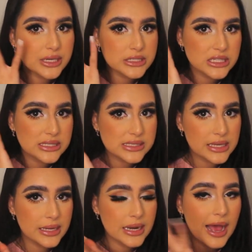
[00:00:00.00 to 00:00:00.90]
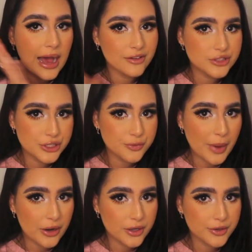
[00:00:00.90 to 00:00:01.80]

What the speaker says: it into the skin after you powder